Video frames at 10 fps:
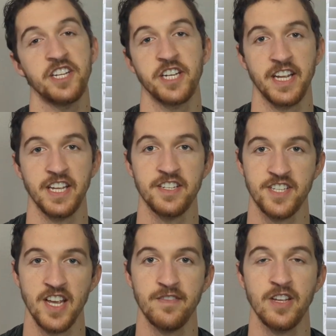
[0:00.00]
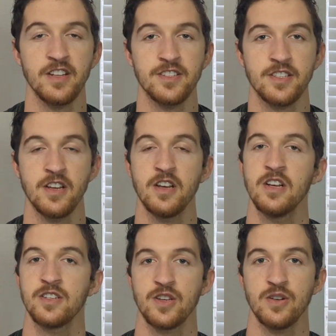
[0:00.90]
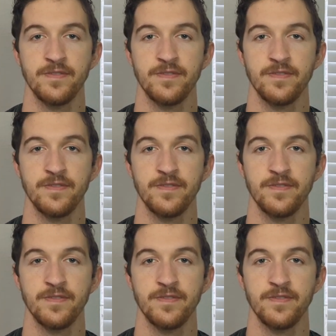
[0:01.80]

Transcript: checking and savings. So